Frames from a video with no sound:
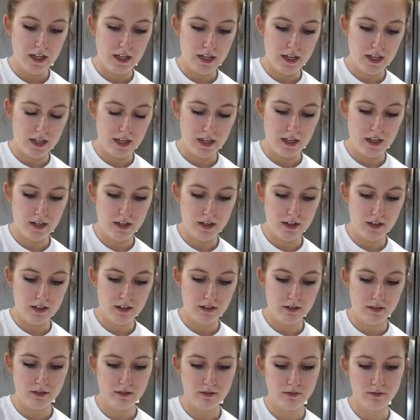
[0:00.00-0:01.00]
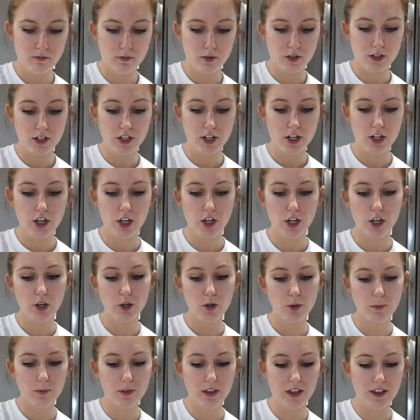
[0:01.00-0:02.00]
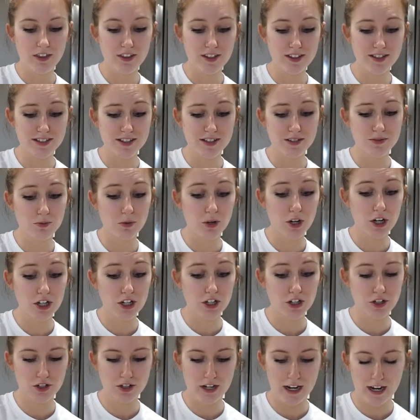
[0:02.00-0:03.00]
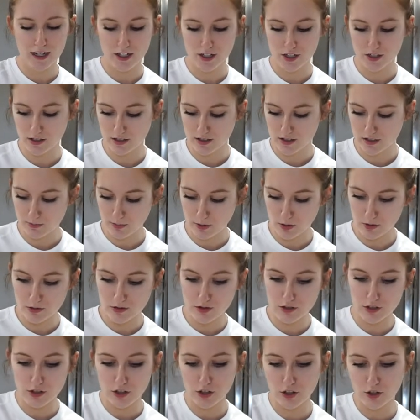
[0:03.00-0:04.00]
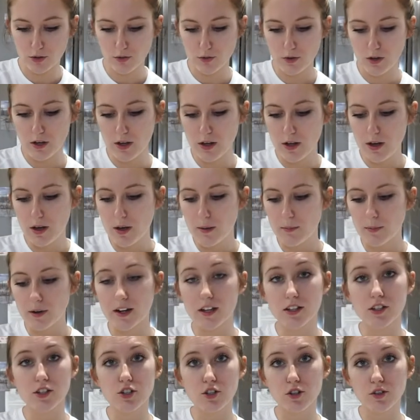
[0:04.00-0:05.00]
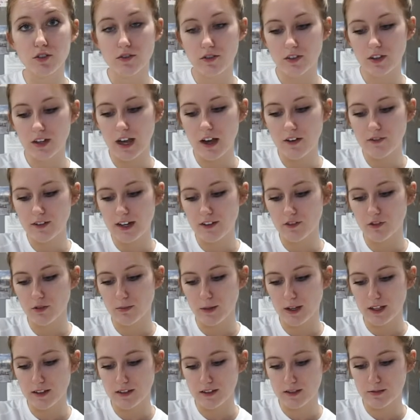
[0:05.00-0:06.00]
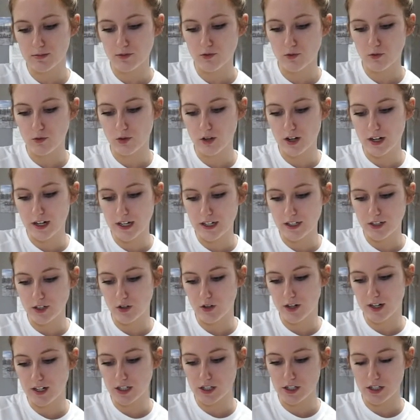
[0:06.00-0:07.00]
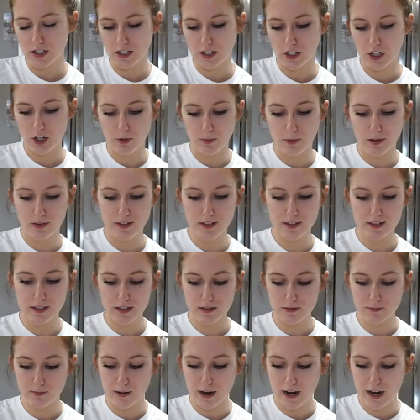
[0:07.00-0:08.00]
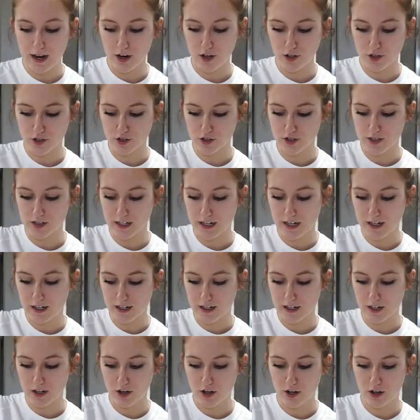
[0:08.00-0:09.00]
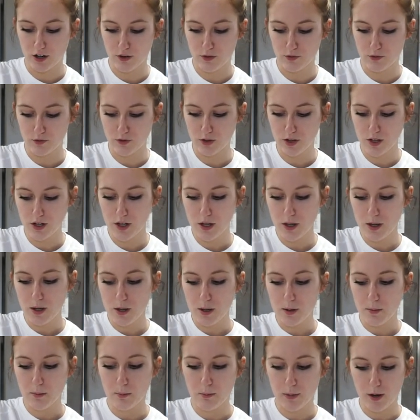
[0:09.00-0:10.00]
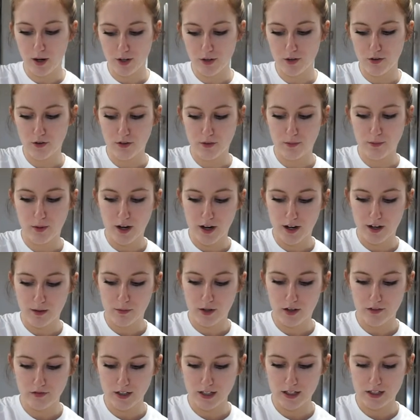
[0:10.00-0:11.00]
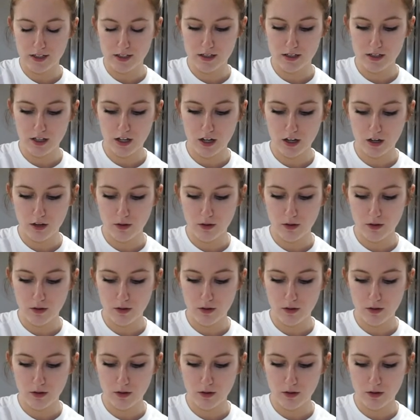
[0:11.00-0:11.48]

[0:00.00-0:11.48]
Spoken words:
and we're gonna hope that this is what you're actually supposed to do. Because truthfully, I've never made this before and I don't actually know, but this is my understanding of butter the bottom of it, so.